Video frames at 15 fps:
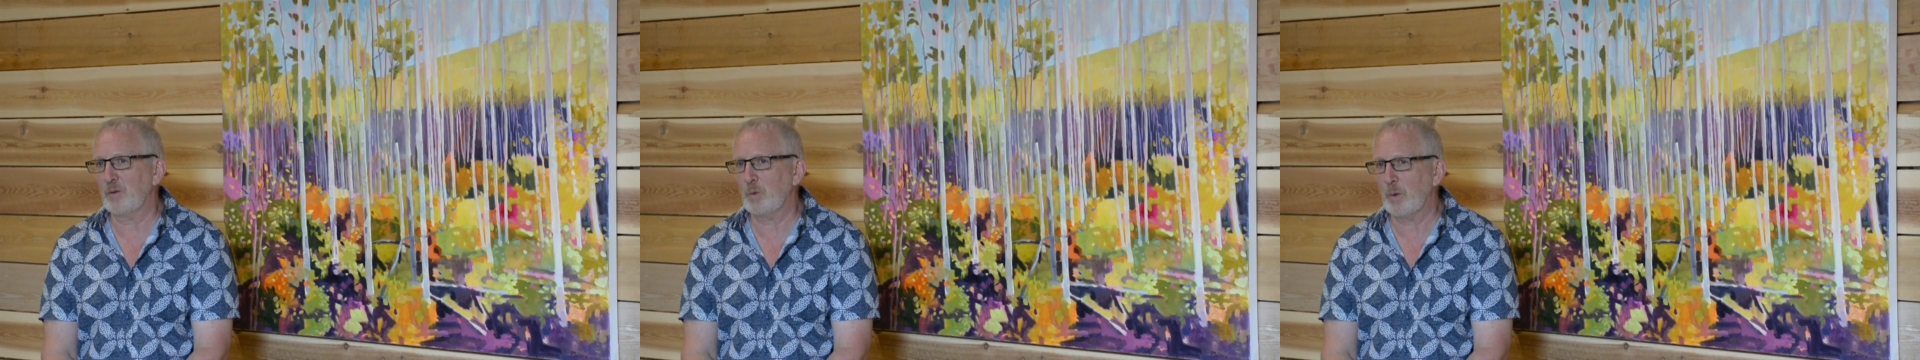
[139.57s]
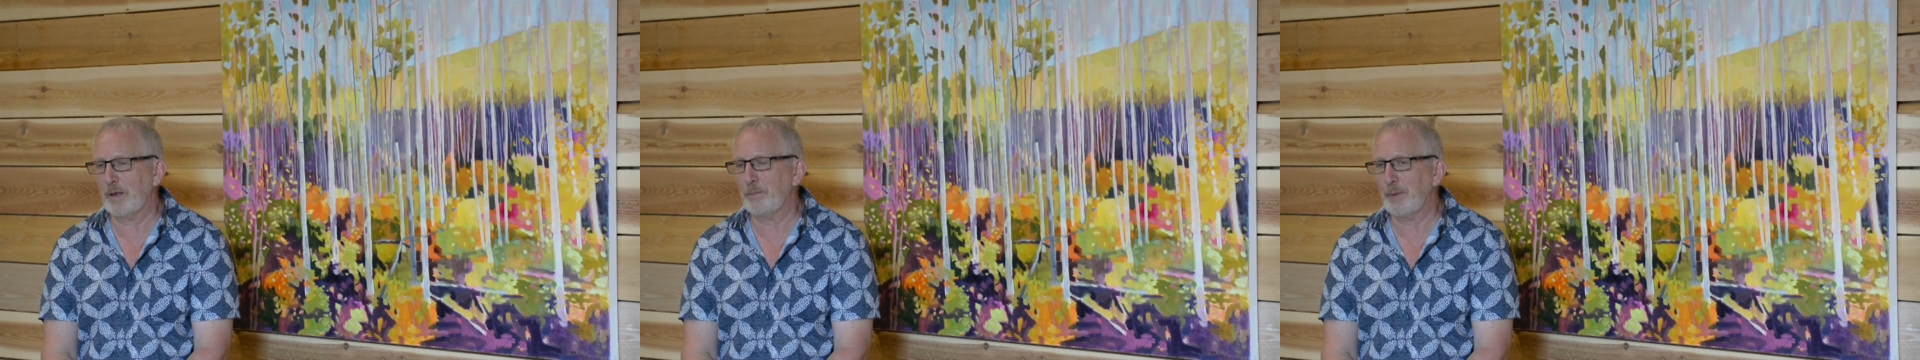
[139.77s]

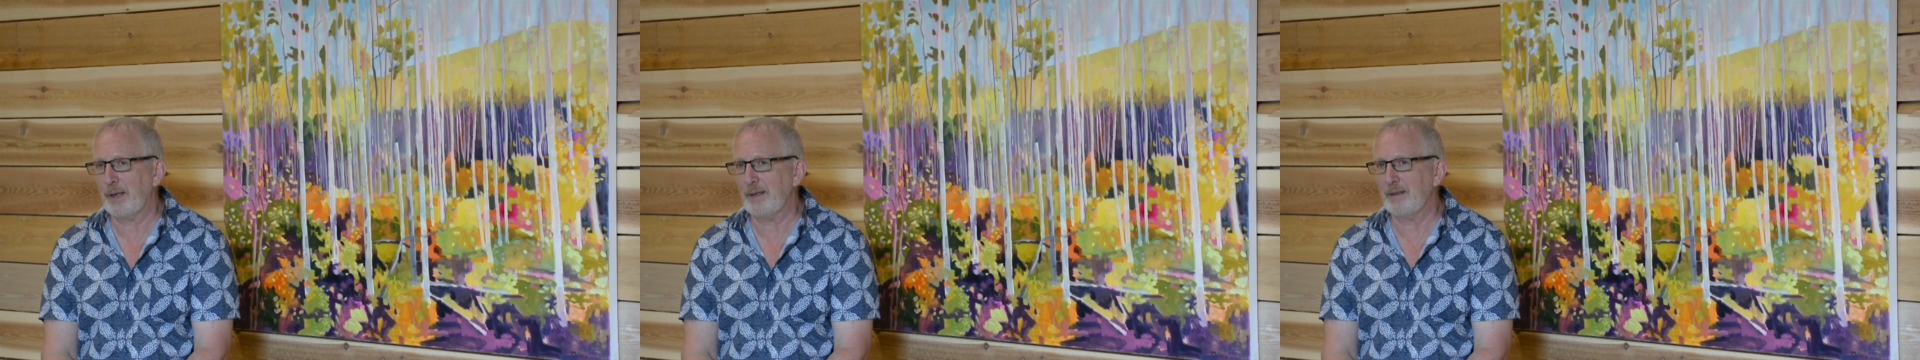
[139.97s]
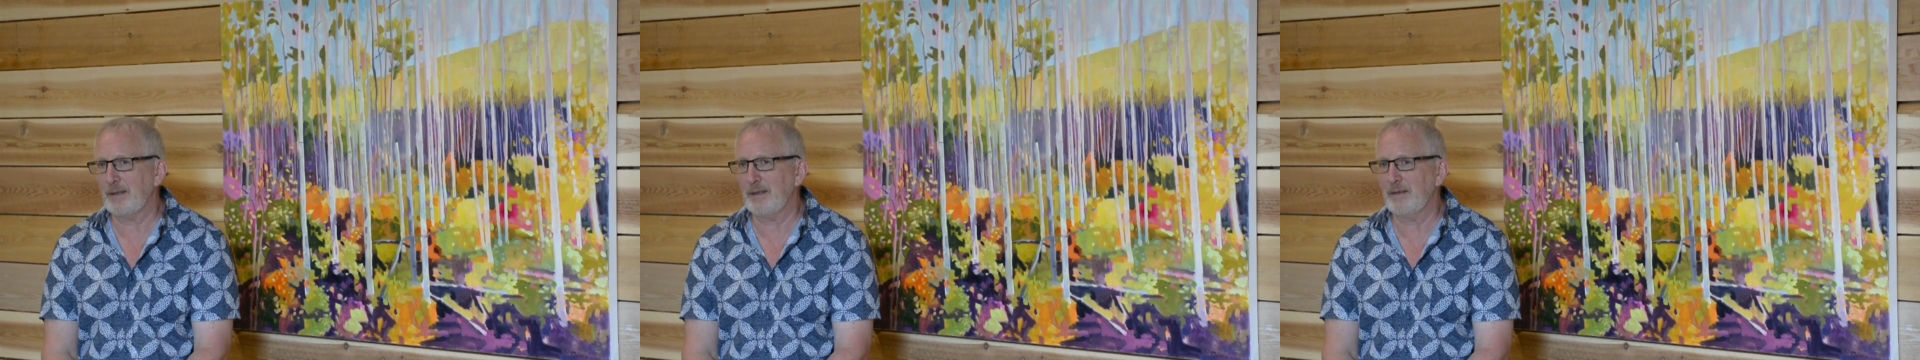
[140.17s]
quick
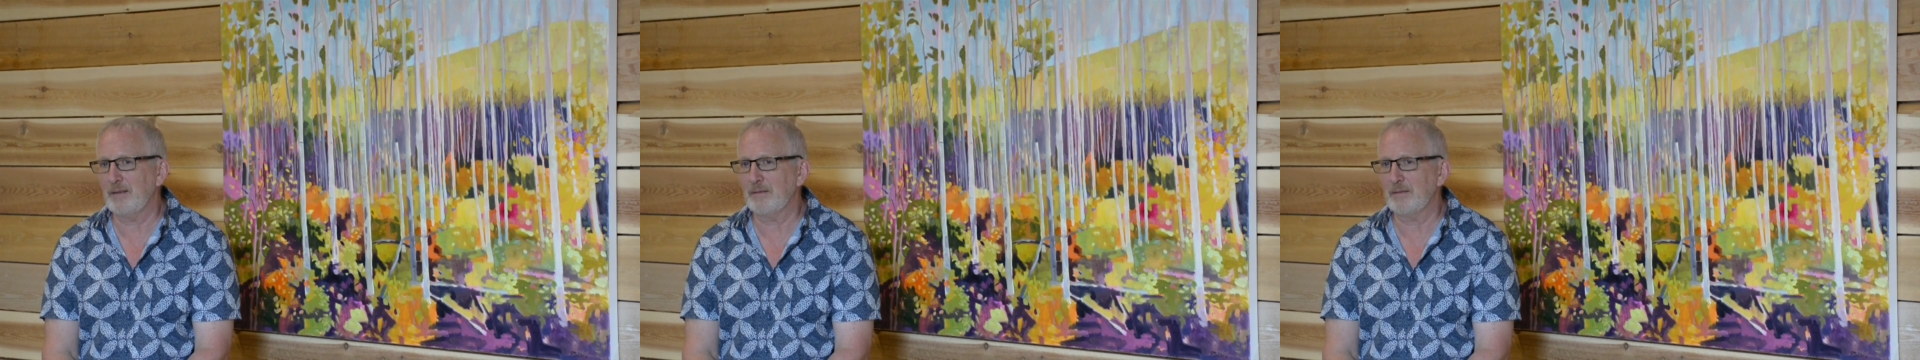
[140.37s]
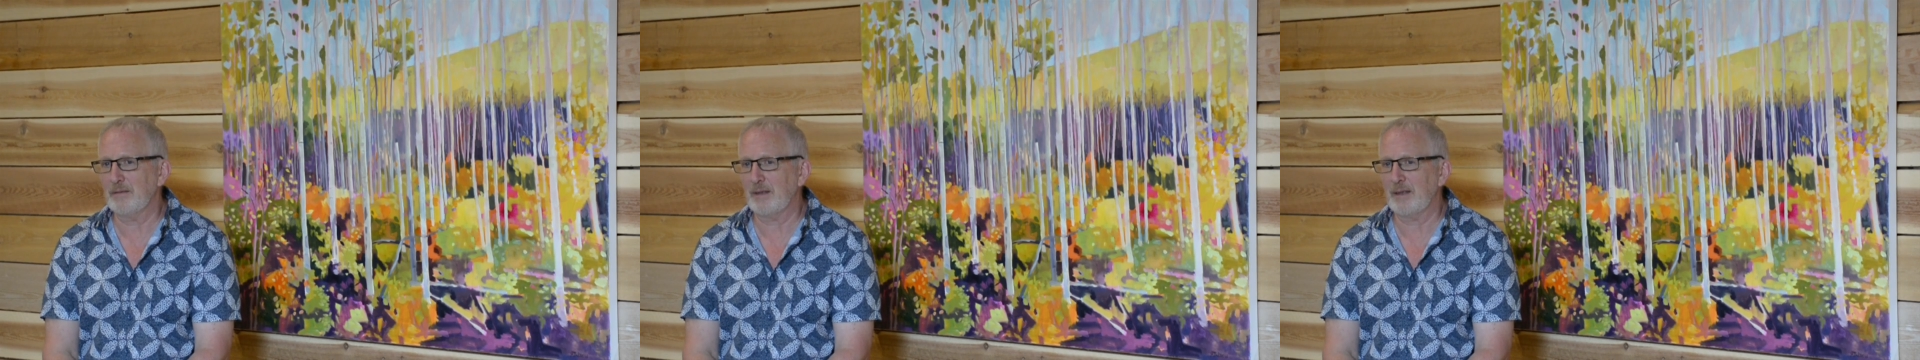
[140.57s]

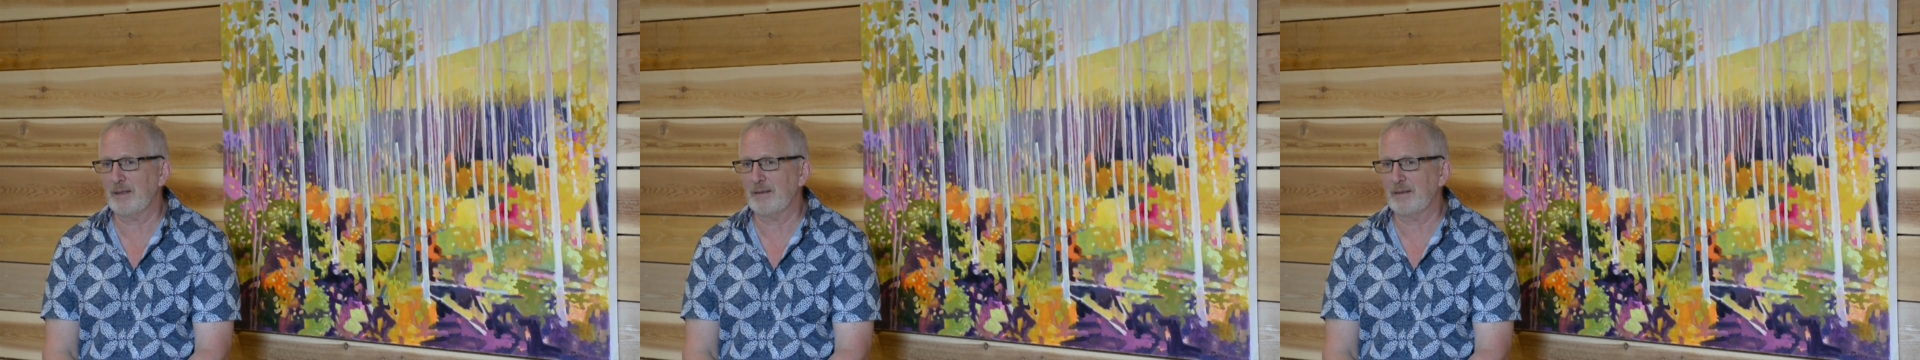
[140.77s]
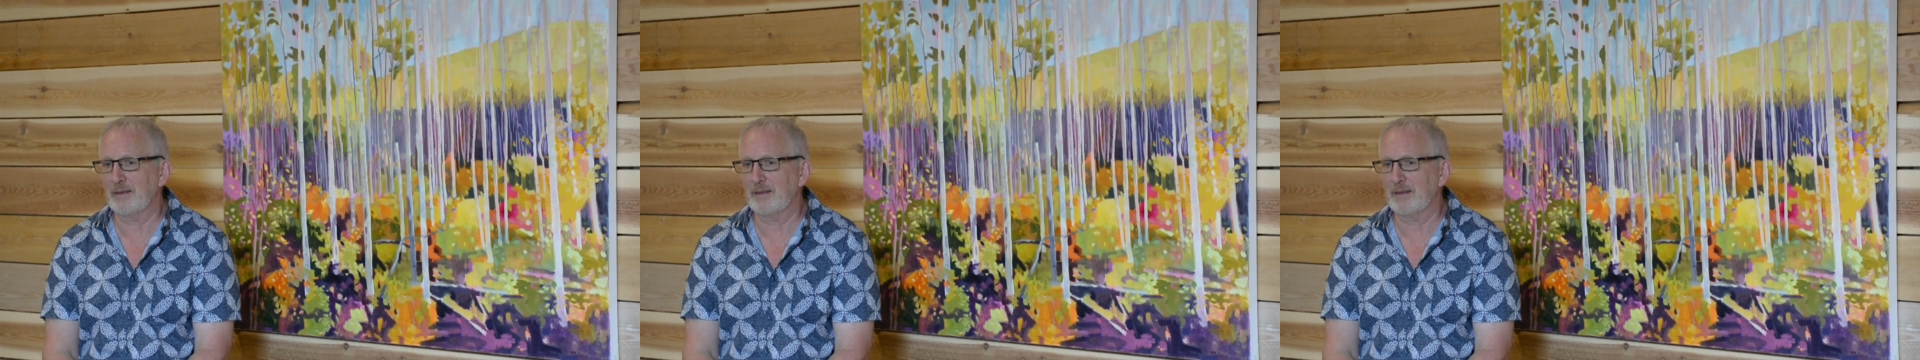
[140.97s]
painting,
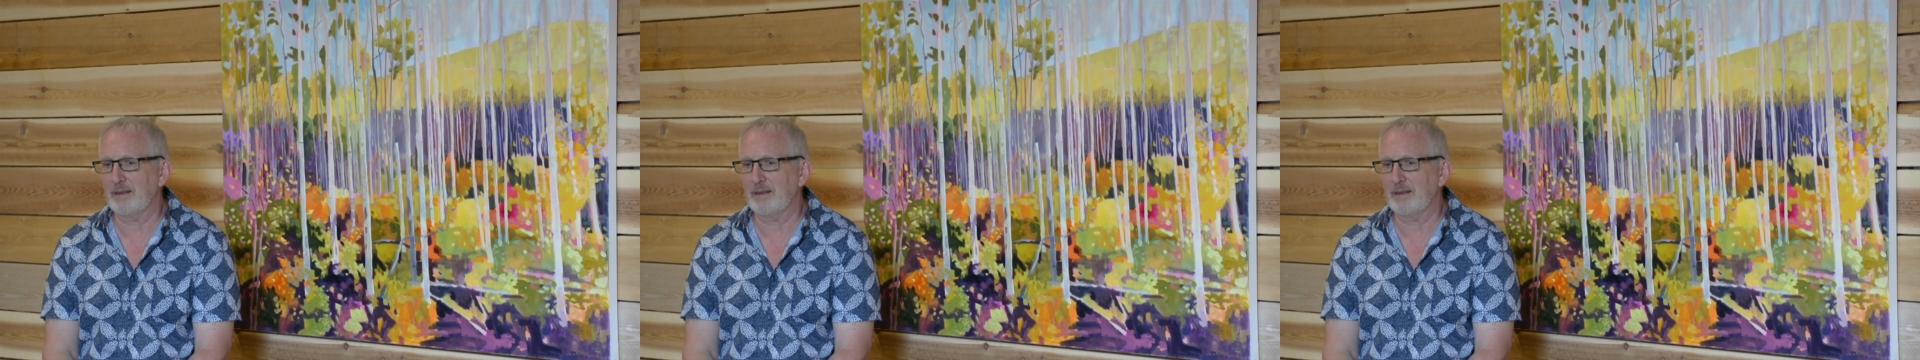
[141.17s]
and the